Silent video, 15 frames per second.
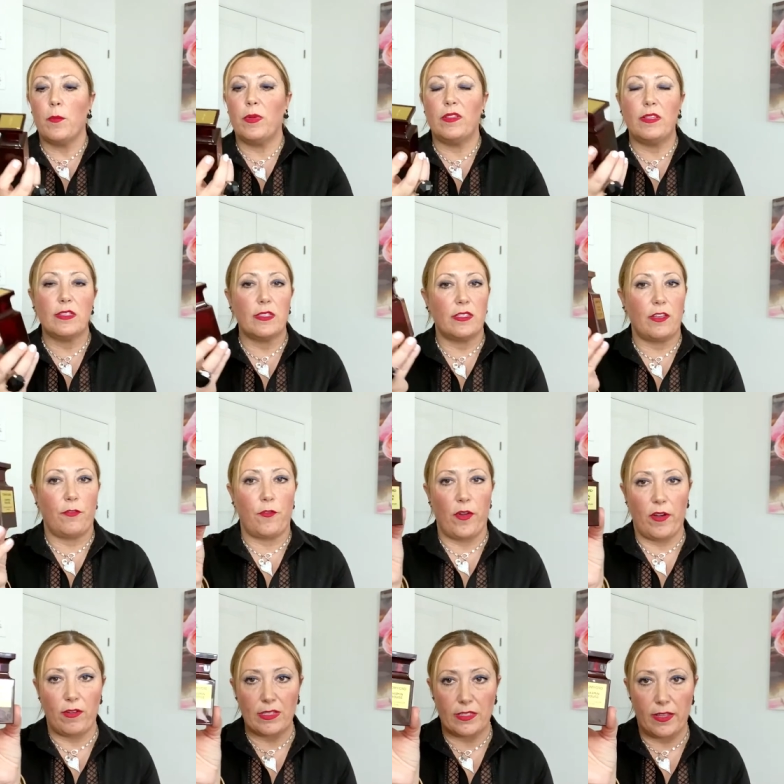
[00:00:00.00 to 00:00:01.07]
but this is a
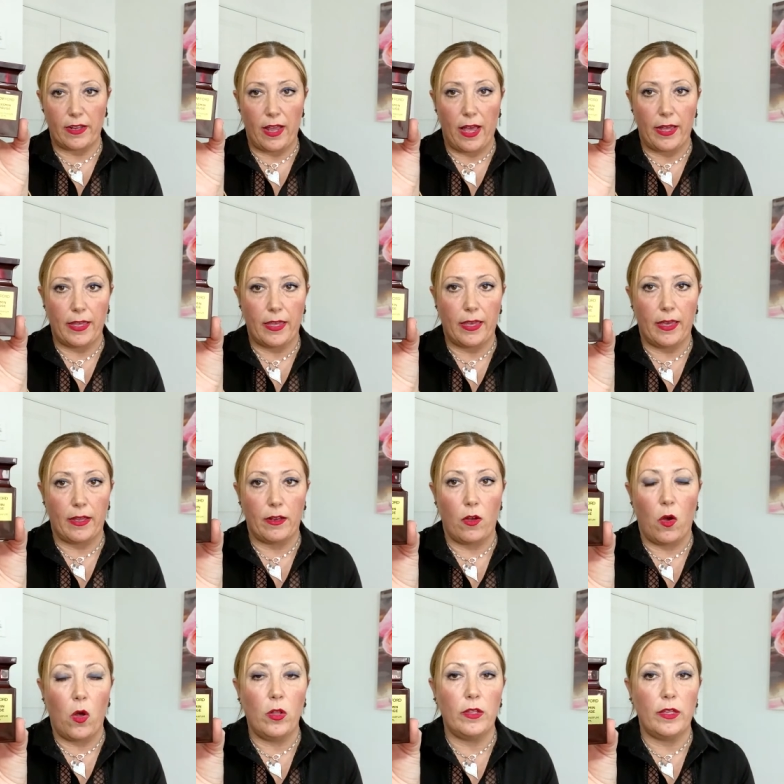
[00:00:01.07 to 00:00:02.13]
fragrance that I can
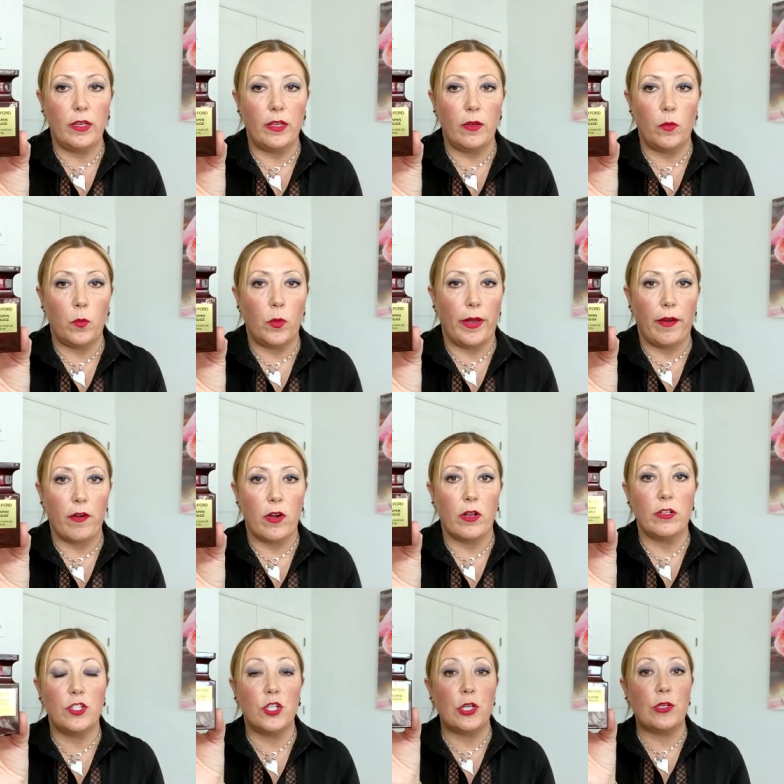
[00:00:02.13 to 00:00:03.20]
only wear
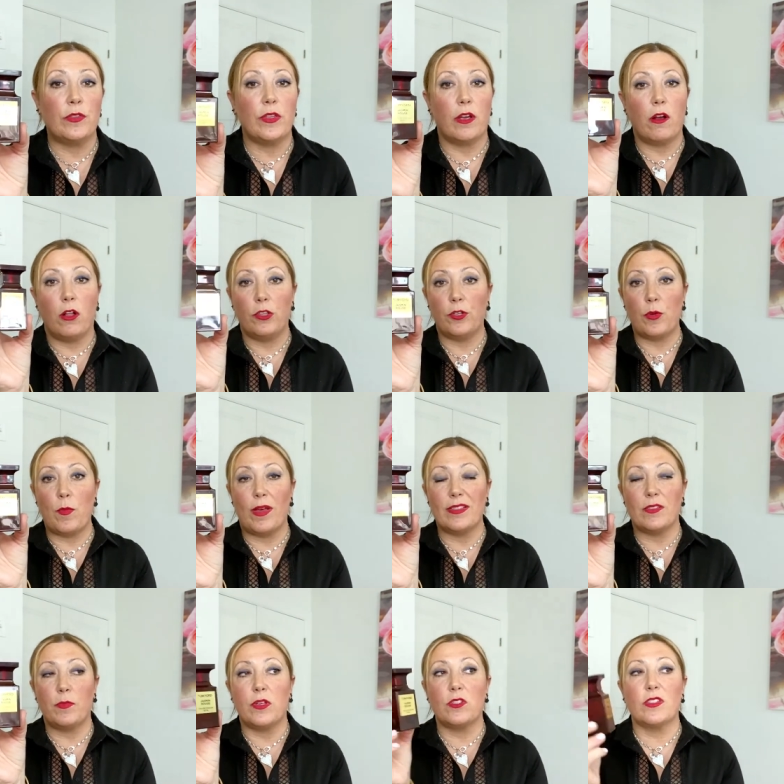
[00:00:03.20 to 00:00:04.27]
during the colder months
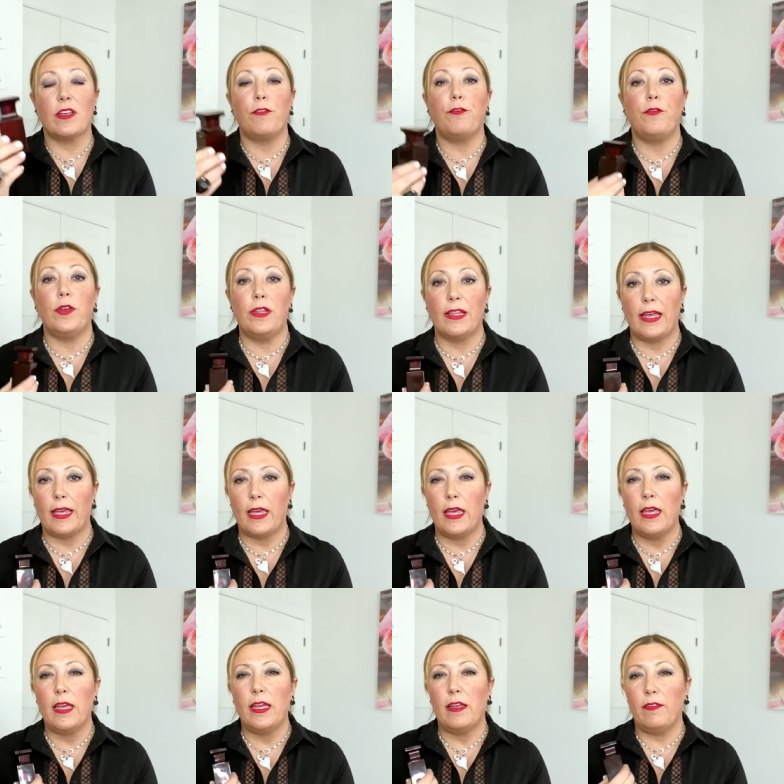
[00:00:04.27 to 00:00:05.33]
because I feel like
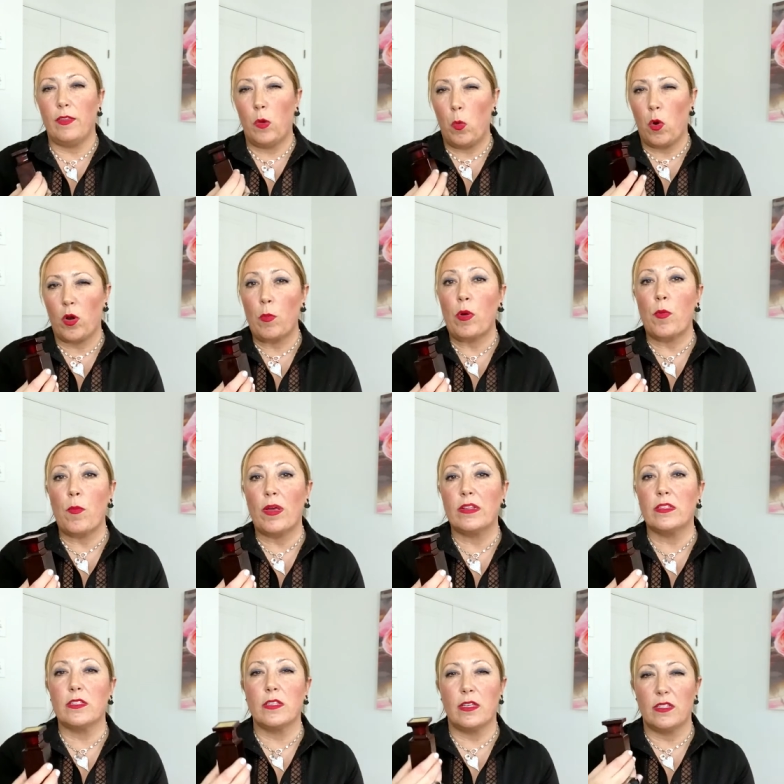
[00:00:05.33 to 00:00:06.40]
in the warmer
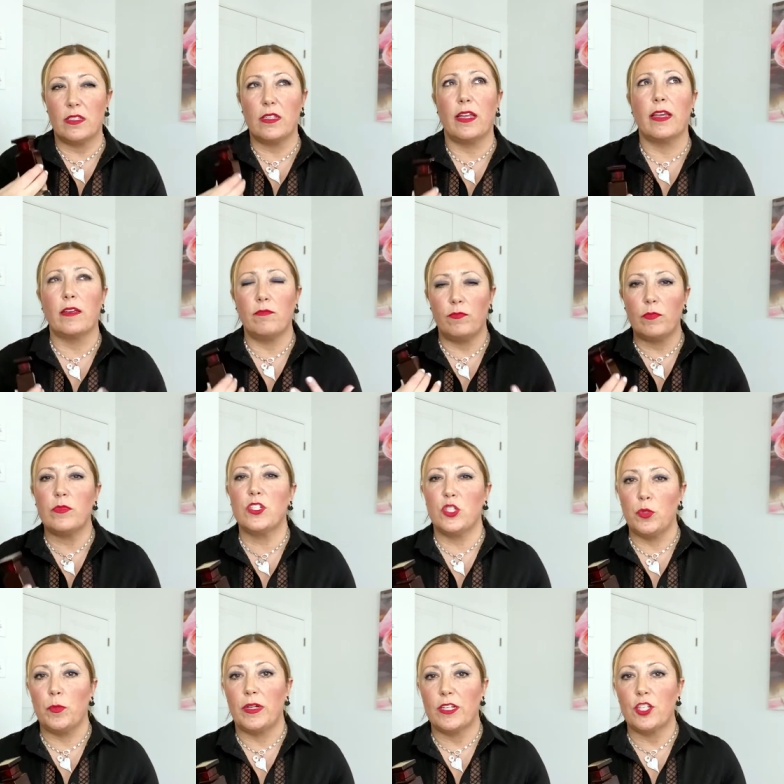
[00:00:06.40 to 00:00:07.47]
months, it's like
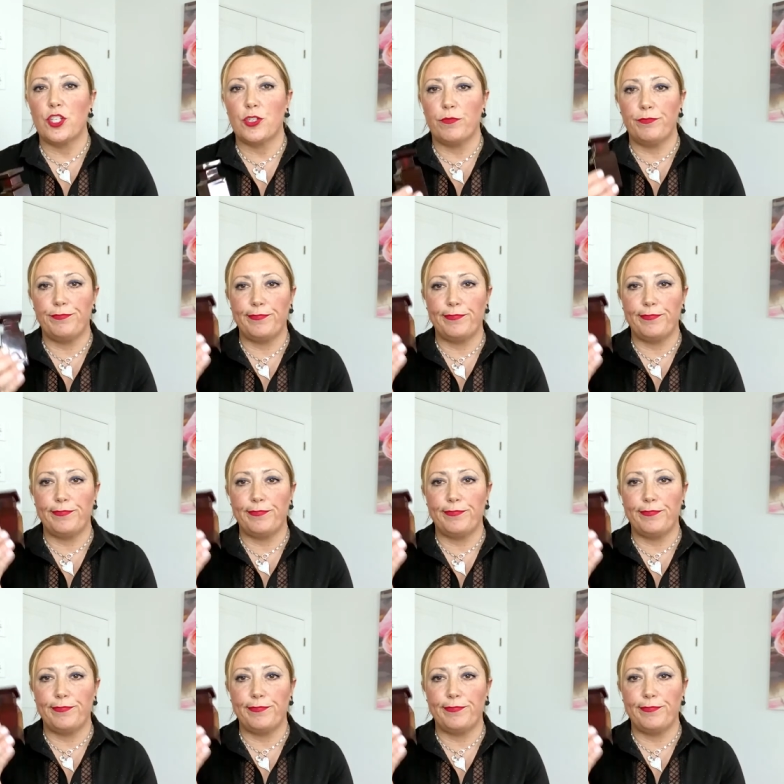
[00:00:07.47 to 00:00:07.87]
too much.